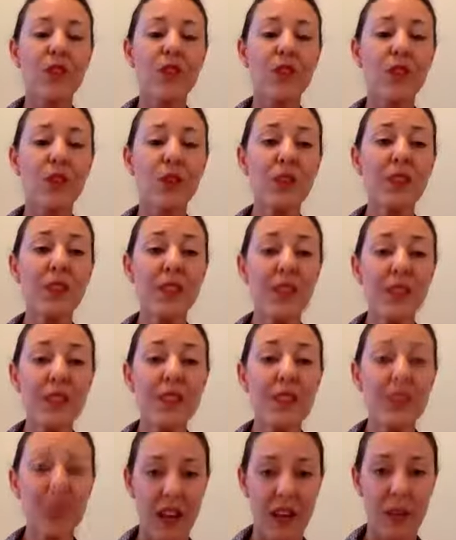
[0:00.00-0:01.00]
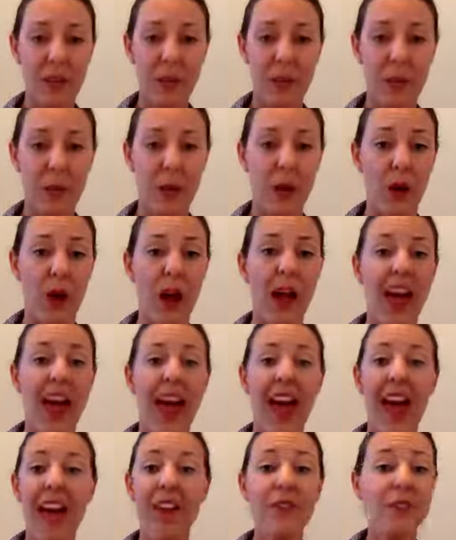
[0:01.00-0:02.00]
So it does affect people.
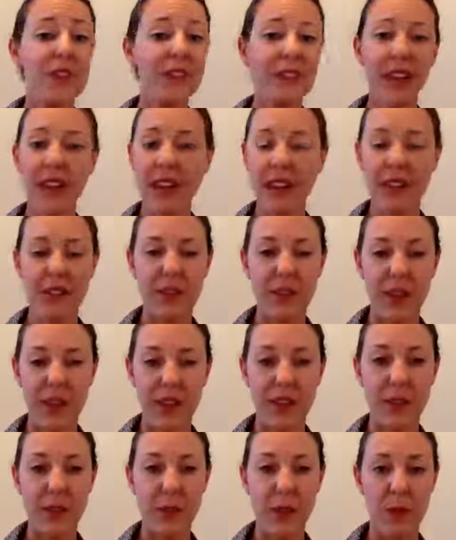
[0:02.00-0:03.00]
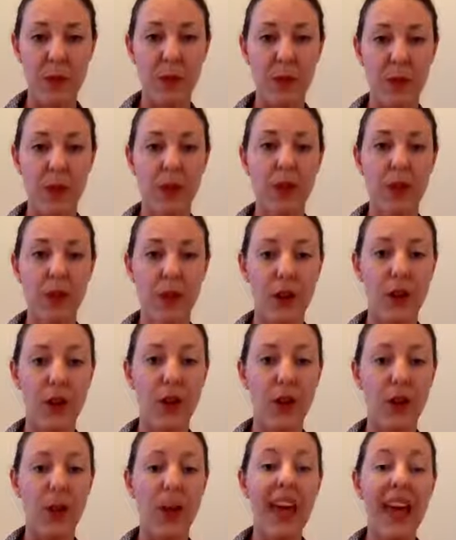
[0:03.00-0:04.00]
Every day it affects people,
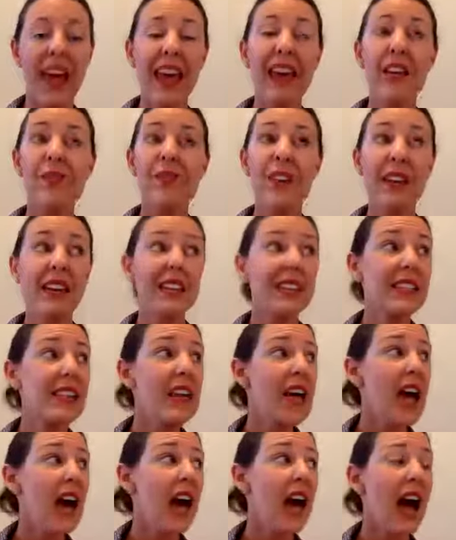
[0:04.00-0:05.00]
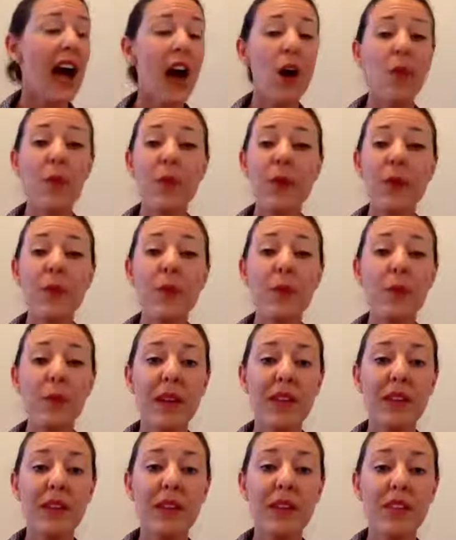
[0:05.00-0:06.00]
It affects how people
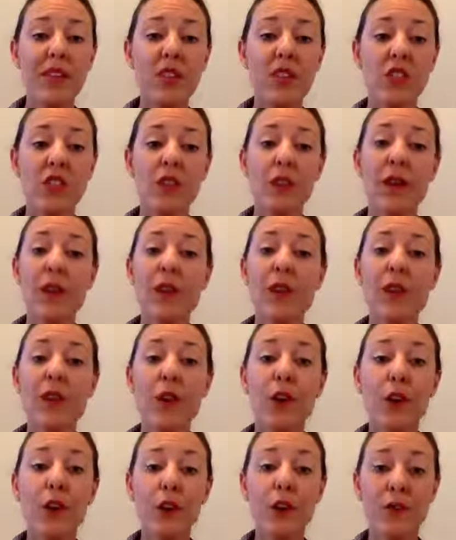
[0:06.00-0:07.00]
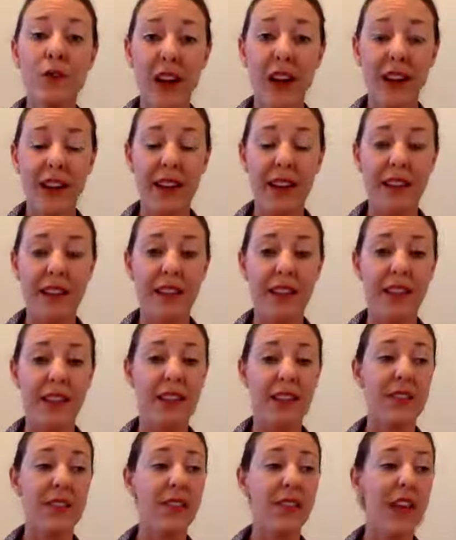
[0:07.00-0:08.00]
make decisions about their own finances,
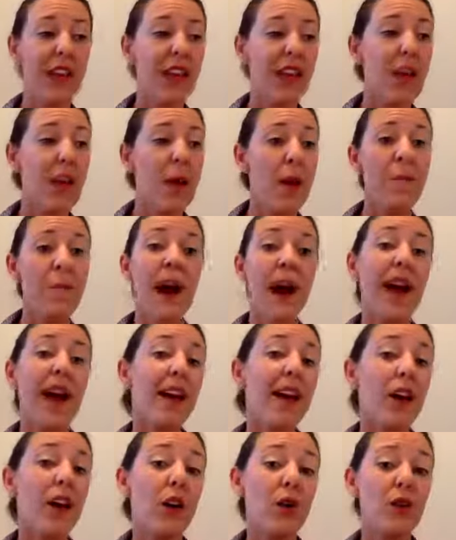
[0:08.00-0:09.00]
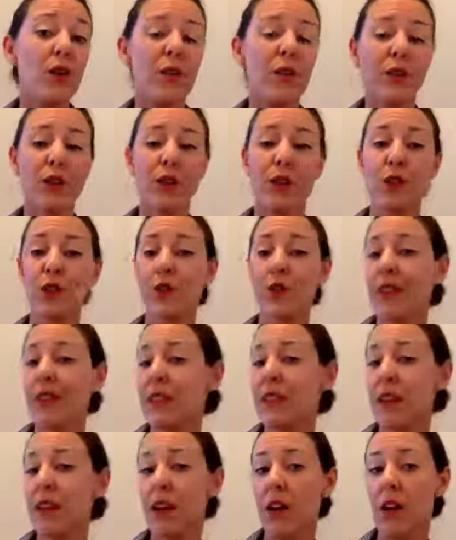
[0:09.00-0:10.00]
if they buy a home versus
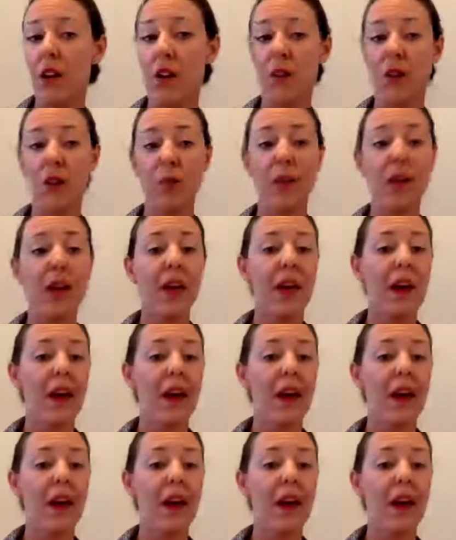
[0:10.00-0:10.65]
renting a home,